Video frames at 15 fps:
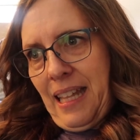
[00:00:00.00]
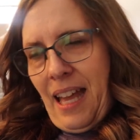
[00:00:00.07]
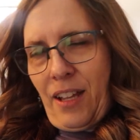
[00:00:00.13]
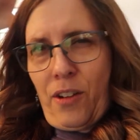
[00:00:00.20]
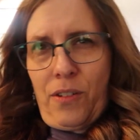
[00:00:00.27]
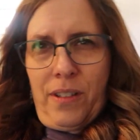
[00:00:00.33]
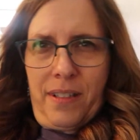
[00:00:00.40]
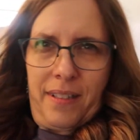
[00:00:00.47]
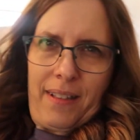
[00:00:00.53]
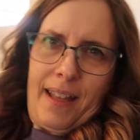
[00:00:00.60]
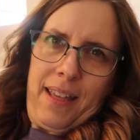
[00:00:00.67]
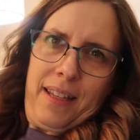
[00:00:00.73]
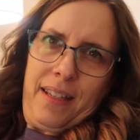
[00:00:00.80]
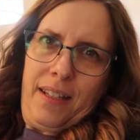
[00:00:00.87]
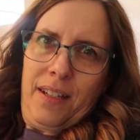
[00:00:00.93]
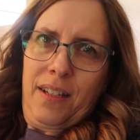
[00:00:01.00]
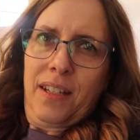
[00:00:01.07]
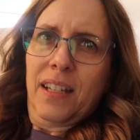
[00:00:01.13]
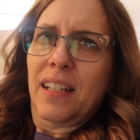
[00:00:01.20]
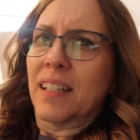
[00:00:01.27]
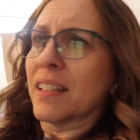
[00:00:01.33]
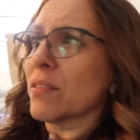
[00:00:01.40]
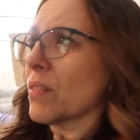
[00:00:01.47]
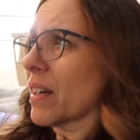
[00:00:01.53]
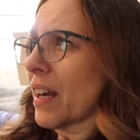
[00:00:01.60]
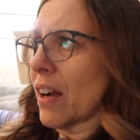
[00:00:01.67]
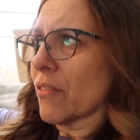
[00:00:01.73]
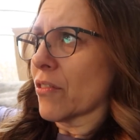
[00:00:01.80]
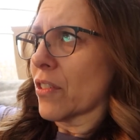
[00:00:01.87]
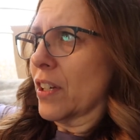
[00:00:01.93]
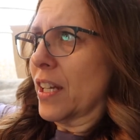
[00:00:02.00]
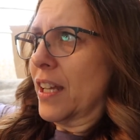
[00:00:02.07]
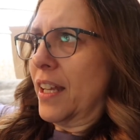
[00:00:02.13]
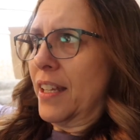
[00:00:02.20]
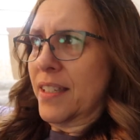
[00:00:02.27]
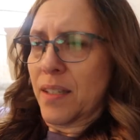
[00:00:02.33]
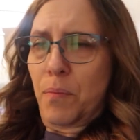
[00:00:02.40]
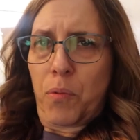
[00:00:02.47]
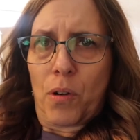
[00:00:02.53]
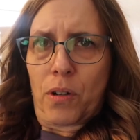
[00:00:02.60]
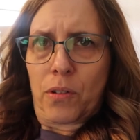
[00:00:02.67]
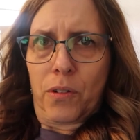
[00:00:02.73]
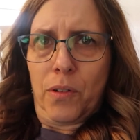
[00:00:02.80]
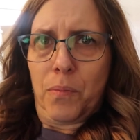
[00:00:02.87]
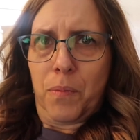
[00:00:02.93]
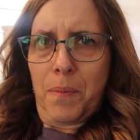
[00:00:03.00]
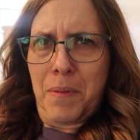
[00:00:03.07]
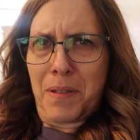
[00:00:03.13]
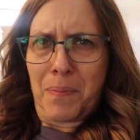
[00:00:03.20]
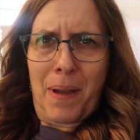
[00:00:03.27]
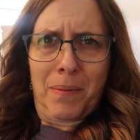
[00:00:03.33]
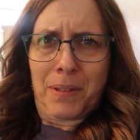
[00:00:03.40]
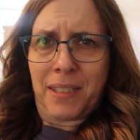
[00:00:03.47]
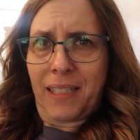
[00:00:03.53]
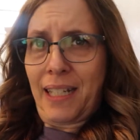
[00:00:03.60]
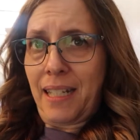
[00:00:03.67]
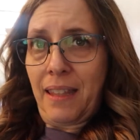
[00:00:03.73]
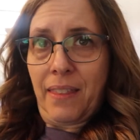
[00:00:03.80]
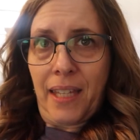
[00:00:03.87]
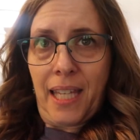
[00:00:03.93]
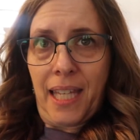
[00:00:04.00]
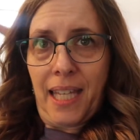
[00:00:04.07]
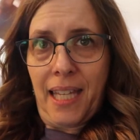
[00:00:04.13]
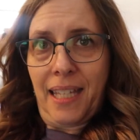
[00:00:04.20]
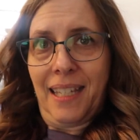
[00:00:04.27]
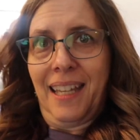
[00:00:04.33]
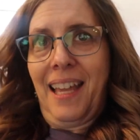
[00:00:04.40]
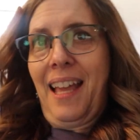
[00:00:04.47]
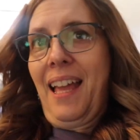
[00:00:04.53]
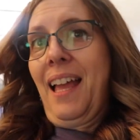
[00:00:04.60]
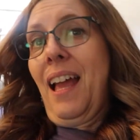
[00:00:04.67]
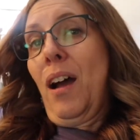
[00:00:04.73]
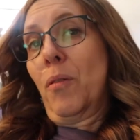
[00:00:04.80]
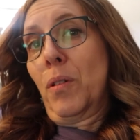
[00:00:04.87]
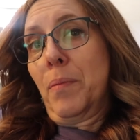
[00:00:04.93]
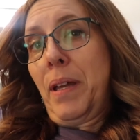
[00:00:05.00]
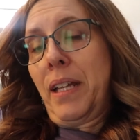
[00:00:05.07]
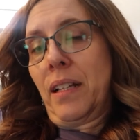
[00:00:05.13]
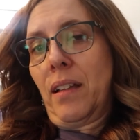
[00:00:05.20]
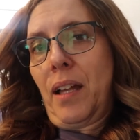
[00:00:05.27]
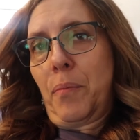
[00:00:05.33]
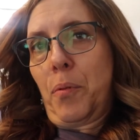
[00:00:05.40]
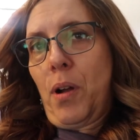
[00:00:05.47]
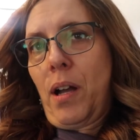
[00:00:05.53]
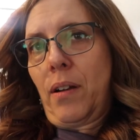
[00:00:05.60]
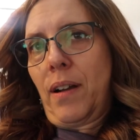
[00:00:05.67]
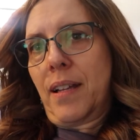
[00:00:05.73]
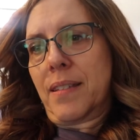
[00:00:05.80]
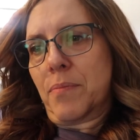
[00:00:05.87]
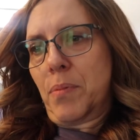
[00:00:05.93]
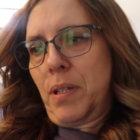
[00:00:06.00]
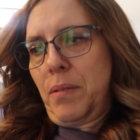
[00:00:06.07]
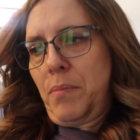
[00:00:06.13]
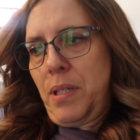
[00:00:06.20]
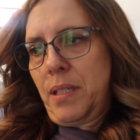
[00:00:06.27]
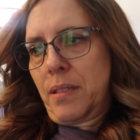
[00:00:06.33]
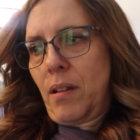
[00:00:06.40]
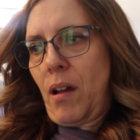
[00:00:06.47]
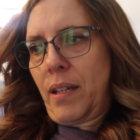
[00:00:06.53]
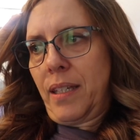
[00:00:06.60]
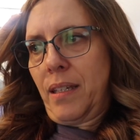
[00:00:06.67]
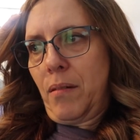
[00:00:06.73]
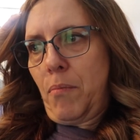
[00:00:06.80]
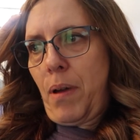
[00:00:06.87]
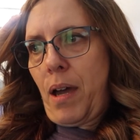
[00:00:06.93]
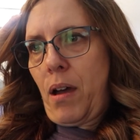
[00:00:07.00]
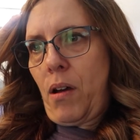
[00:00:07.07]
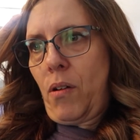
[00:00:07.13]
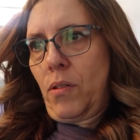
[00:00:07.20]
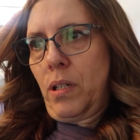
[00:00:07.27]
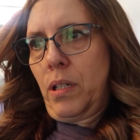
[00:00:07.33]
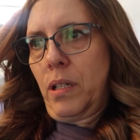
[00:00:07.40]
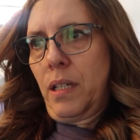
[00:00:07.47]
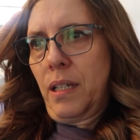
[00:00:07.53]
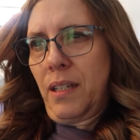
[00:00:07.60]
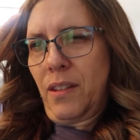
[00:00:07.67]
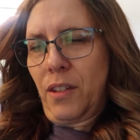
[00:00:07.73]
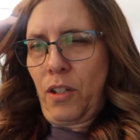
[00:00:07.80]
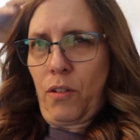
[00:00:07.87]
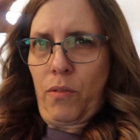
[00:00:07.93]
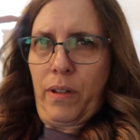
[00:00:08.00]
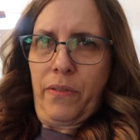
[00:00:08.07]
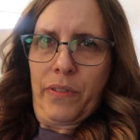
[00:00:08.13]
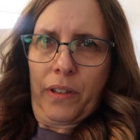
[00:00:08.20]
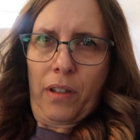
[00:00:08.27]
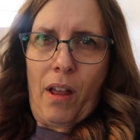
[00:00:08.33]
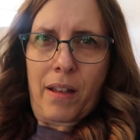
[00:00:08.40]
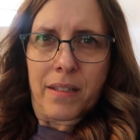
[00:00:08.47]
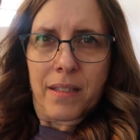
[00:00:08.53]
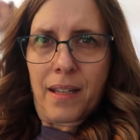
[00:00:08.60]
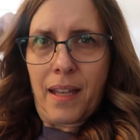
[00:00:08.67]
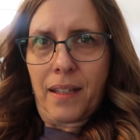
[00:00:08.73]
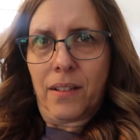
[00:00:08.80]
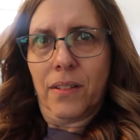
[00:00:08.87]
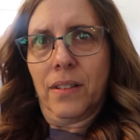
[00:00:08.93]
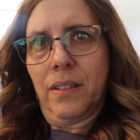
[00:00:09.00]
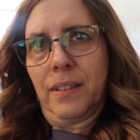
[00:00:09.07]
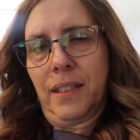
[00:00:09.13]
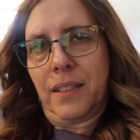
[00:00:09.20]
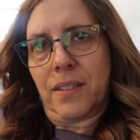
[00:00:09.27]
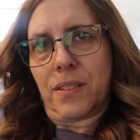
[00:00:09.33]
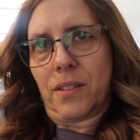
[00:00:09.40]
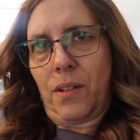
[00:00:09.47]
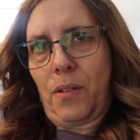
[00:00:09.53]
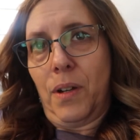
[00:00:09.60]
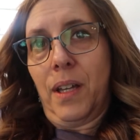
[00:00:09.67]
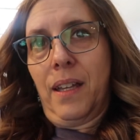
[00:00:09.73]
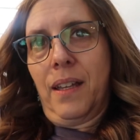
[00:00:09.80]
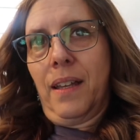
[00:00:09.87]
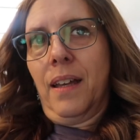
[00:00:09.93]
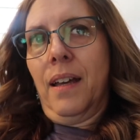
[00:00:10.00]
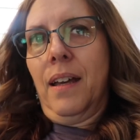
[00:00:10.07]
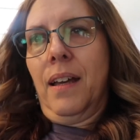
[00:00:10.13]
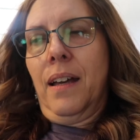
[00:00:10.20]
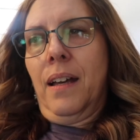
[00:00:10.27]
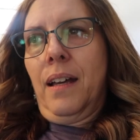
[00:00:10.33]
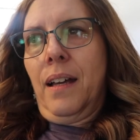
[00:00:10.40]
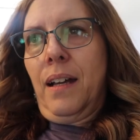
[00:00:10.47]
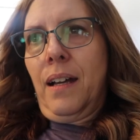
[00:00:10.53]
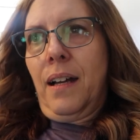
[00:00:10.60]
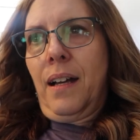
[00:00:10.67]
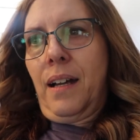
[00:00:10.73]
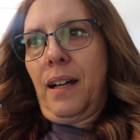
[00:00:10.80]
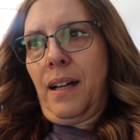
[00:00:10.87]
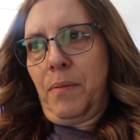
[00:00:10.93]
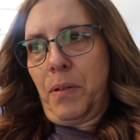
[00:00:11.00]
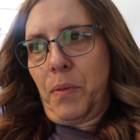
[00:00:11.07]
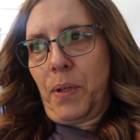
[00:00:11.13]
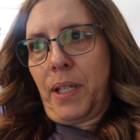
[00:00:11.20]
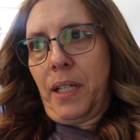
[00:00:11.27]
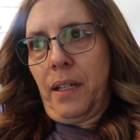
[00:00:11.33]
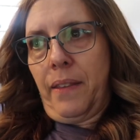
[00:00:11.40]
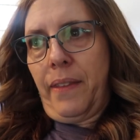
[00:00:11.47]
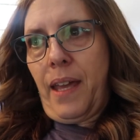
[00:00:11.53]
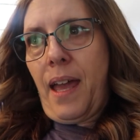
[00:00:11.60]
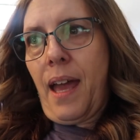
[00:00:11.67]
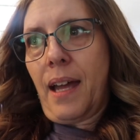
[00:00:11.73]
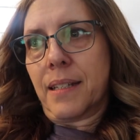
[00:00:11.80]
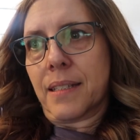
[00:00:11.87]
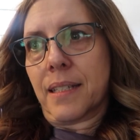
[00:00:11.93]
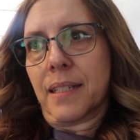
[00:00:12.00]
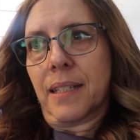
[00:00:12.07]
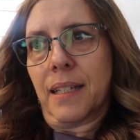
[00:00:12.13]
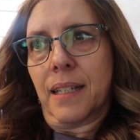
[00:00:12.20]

I go to this like recovery support group, women's Bible study thing, and we're making a lot of progress, but it means talking about the grief and loss cycle. And so I've been working on that.